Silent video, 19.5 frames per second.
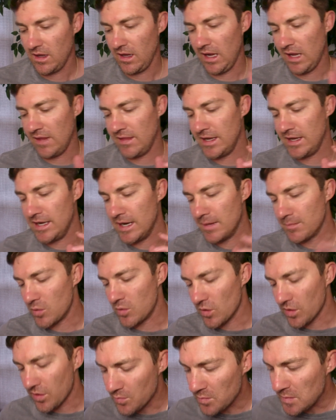And then
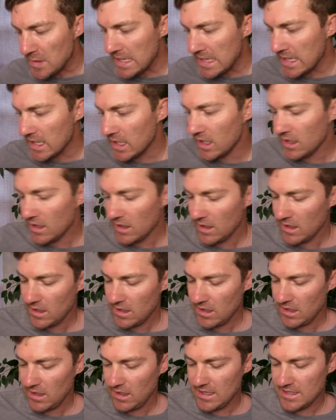number three
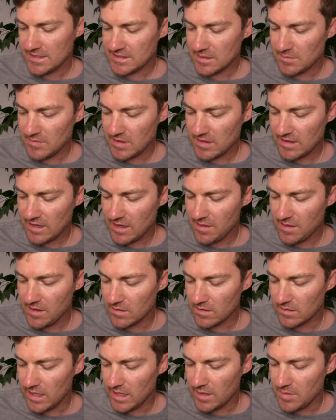is something that I think
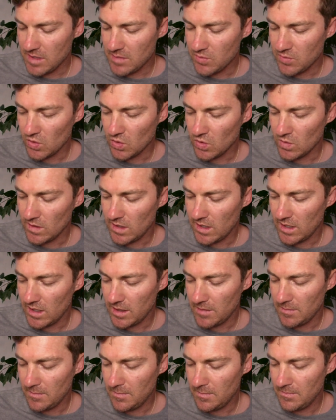a lot of people
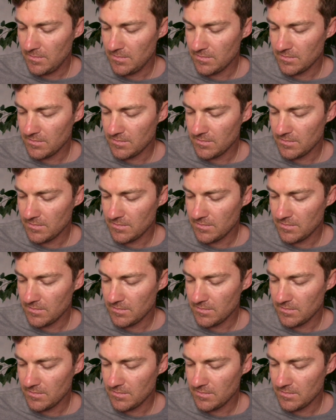um,